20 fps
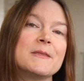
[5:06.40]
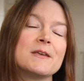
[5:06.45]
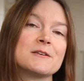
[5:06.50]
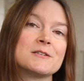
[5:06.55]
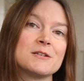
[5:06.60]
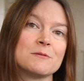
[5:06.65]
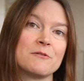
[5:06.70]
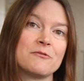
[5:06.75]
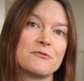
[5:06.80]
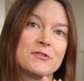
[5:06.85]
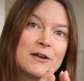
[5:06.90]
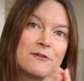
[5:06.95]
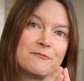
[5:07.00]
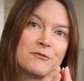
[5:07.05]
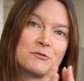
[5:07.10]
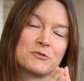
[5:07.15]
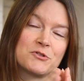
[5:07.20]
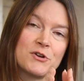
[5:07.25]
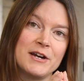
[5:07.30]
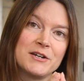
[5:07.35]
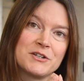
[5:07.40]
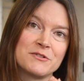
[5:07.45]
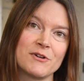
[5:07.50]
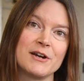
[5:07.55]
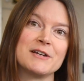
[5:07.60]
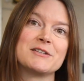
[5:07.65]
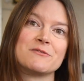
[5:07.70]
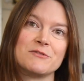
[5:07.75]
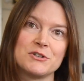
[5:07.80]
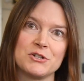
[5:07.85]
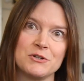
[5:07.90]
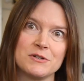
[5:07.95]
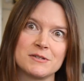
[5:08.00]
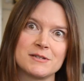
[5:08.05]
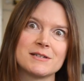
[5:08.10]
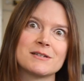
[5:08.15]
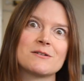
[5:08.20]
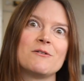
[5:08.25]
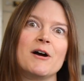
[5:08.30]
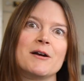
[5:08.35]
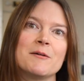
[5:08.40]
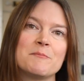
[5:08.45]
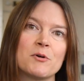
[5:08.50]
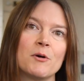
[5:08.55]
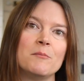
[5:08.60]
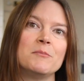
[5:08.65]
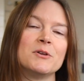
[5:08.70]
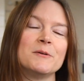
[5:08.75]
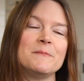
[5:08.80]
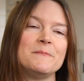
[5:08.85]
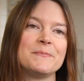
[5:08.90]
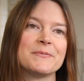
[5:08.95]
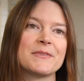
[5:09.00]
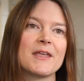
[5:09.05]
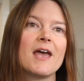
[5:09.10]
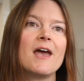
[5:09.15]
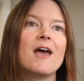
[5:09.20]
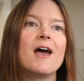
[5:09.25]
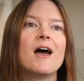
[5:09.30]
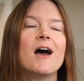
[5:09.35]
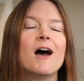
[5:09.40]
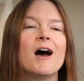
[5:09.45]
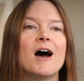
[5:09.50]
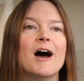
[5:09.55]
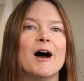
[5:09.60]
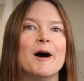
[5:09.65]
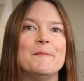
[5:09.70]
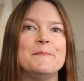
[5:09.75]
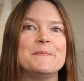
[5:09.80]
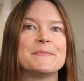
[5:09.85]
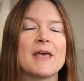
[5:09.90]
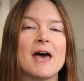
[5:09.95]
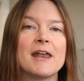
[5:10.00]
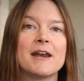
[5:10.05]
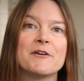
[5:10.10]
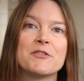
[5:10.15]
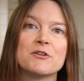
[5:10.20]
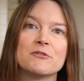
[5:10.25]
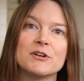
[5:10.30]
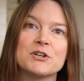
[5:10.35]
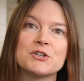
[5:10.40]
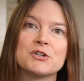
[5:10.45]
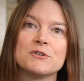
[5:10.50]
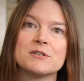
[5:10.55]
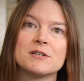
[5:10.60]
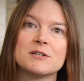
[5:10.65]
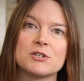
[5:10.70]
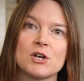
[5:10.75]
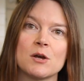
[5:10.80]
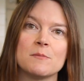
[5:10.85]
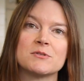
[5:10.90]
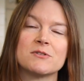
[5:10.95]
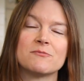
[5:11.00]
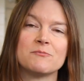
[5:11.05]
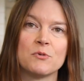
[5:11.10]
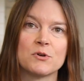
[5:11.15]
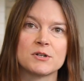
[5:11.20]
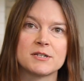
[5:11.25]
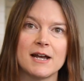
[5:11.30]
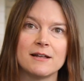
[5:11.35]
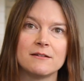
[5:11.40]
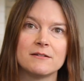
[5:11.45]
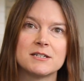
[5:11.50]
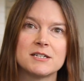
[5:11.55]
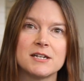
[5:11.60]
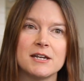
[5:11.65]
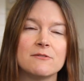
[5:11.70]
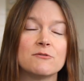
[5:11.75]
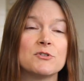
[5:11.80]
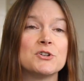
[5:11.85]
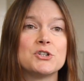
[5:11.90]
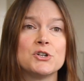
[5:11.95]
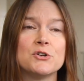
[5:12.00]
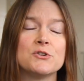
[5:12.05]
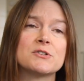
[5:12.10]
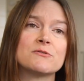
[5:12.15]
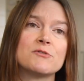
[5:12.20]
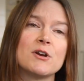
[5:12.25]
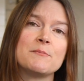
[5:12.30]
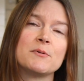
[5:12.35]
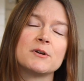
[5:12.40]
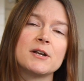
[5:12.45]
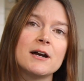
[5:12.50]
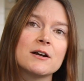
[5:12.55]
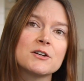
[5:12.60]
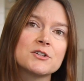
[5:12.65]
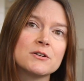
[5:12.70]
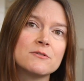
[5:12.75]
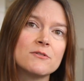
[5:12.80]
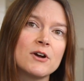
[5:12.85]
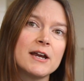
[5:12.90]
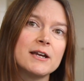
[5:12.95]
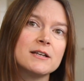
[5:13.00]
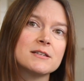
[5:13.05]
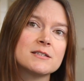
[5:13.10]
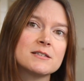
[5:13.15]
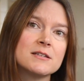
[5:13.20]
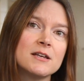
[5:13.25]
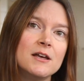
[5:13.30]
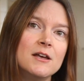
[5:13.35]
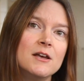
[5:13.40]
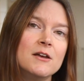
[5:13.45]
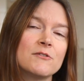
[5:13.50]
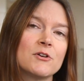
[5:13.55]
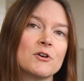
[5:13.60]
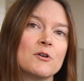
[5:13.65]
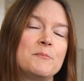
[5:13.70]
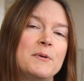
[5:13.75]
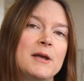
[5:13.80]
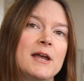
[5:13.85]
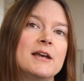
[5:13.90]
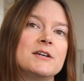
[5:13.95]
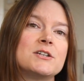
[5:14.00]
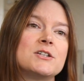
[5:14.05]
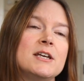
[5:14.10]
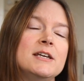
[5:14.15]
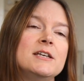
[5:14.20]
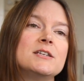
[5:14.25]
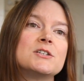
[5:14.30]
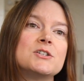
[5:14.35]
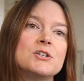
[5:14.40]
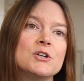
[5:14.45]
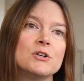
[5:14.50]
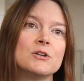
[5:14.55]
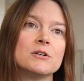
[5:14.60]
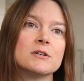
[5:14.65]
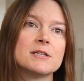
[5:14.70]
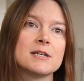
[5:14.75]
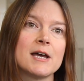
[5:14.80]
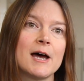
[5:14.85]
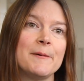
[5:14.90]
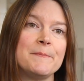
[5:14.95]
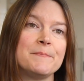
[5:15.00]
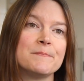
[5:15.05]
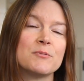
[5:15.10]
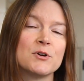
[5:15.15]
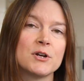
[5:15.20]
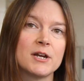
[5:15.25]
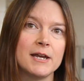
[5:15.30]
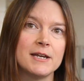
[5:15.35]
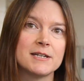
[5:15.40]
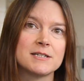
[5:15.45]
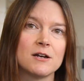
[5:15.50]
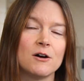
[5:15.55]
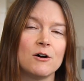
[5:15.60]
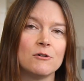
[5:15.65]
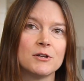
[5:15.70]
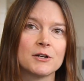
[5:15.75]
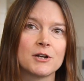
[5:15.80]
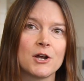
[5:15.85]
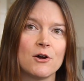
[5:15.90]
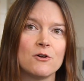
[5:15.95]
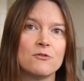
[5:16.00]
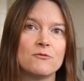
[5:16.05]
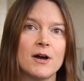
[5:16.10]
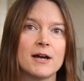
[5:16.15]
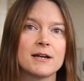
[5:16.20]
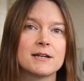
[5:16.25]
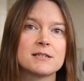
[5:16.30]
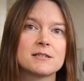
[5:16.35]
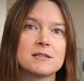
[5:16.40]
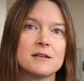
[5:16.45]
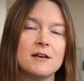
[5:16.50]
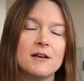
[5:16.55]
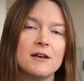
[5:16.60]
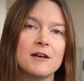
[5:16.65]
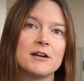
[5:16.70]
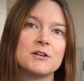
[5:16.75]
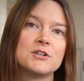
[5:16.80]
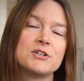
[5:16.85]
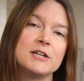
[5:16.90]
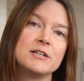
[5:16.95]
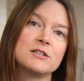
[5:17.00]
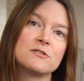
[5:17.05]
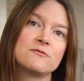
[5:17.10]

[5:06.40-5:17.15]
So if their filtration rates are reduced, that's quite a problem. And other issues in terms of mortality, reduced reproduction rates. Got a PhD student, Brigitte Ola-Kovacs, and she's